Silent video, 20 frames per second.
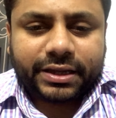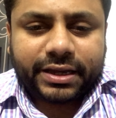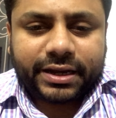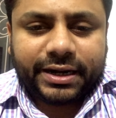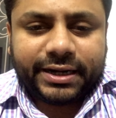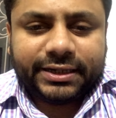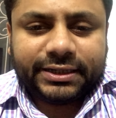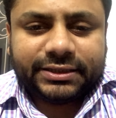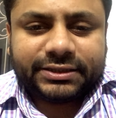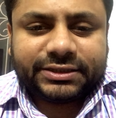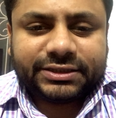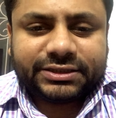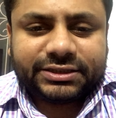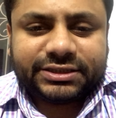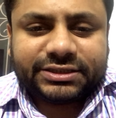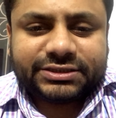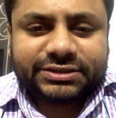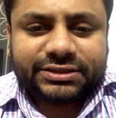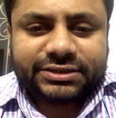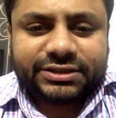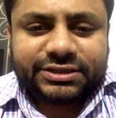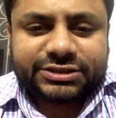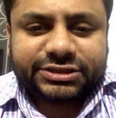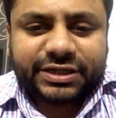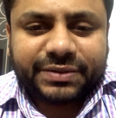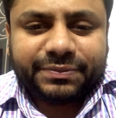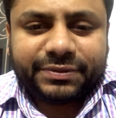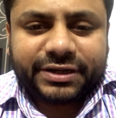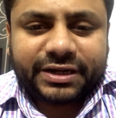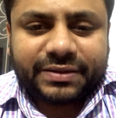And the
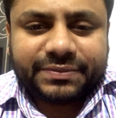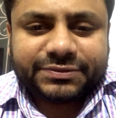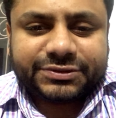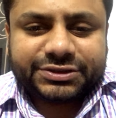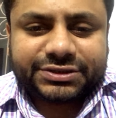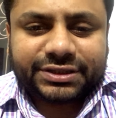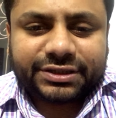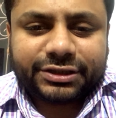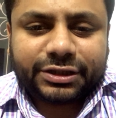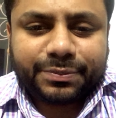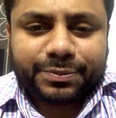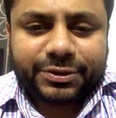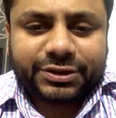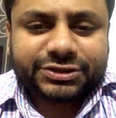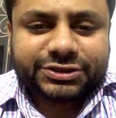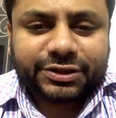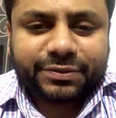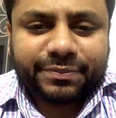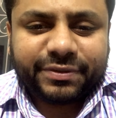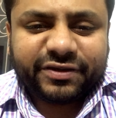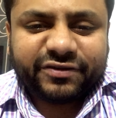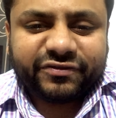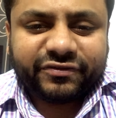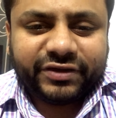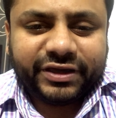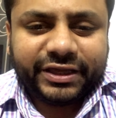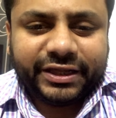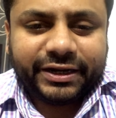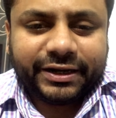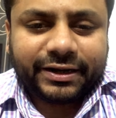symptoms the person may
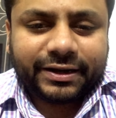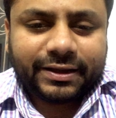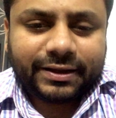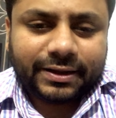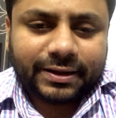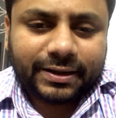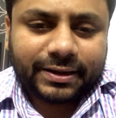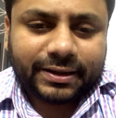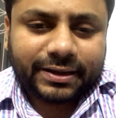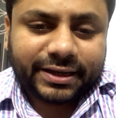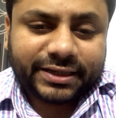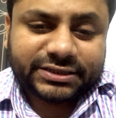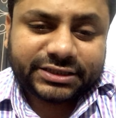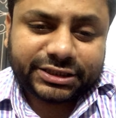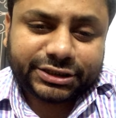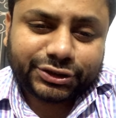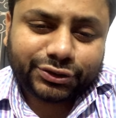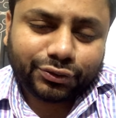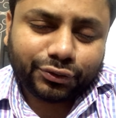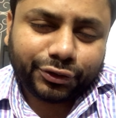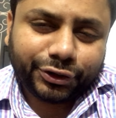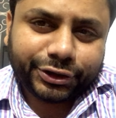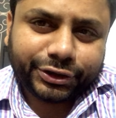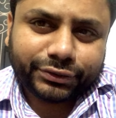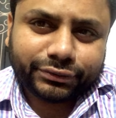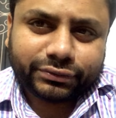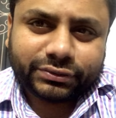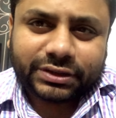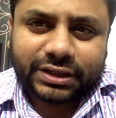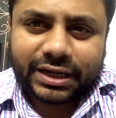feel, as I told
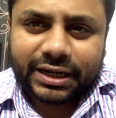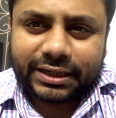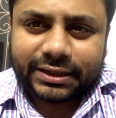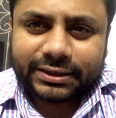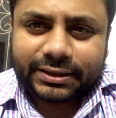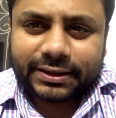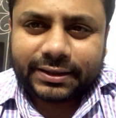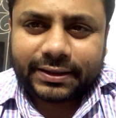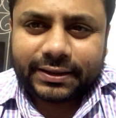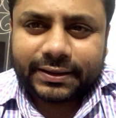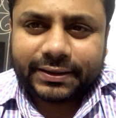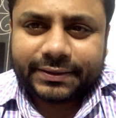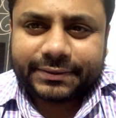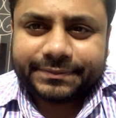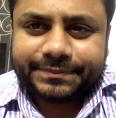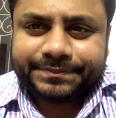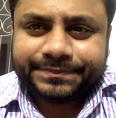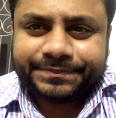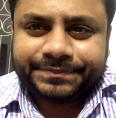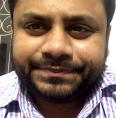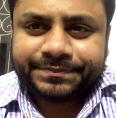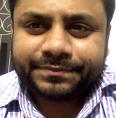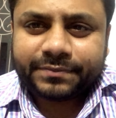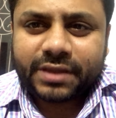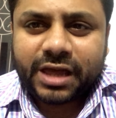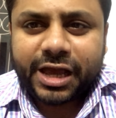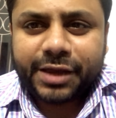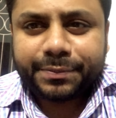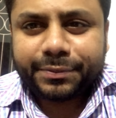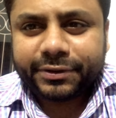you, that
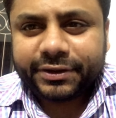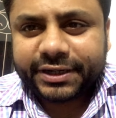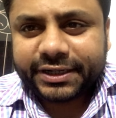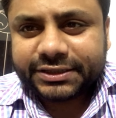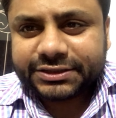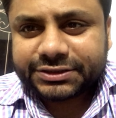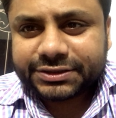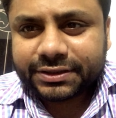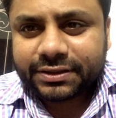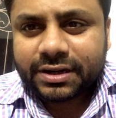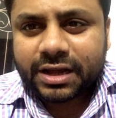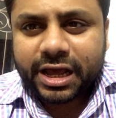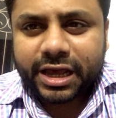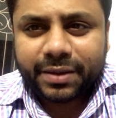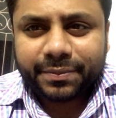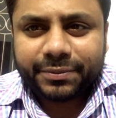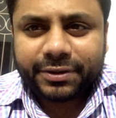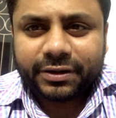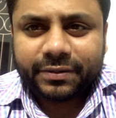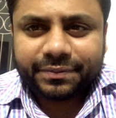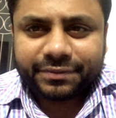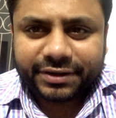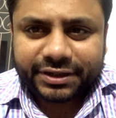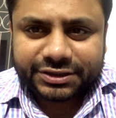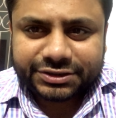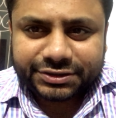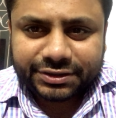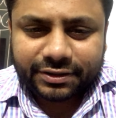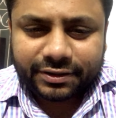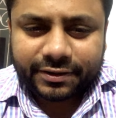hypertension, high blood
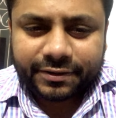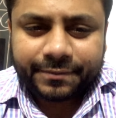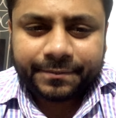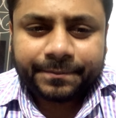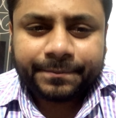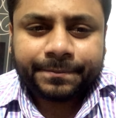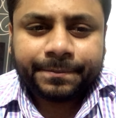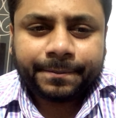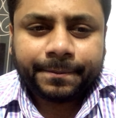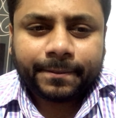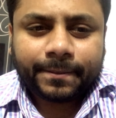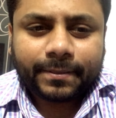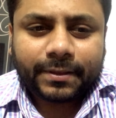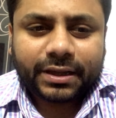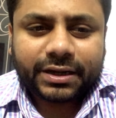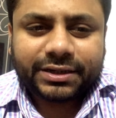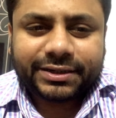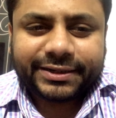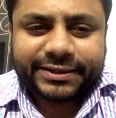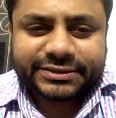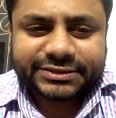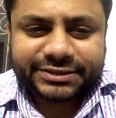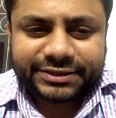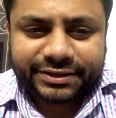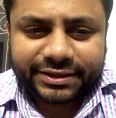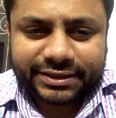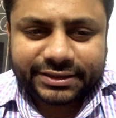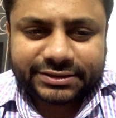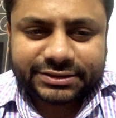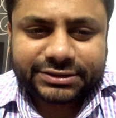pressure,
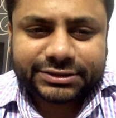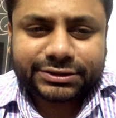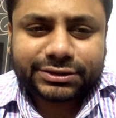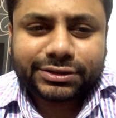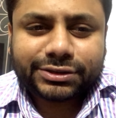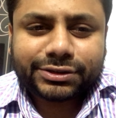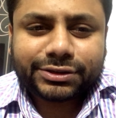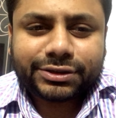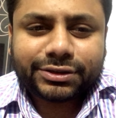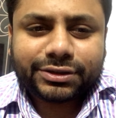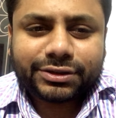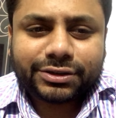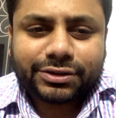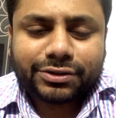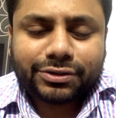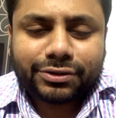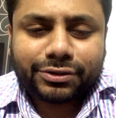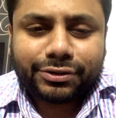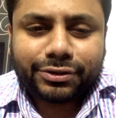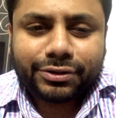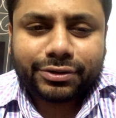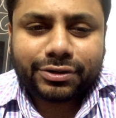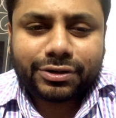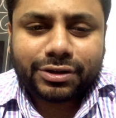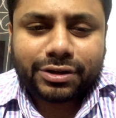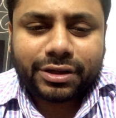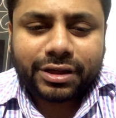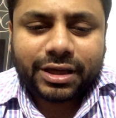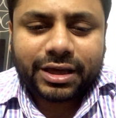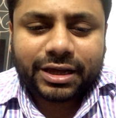dizziness,
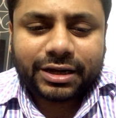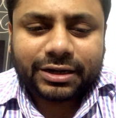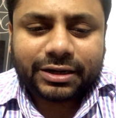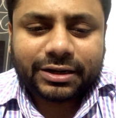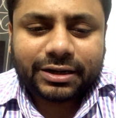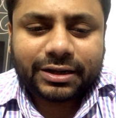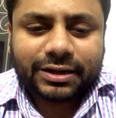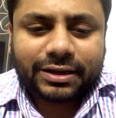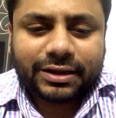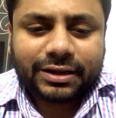and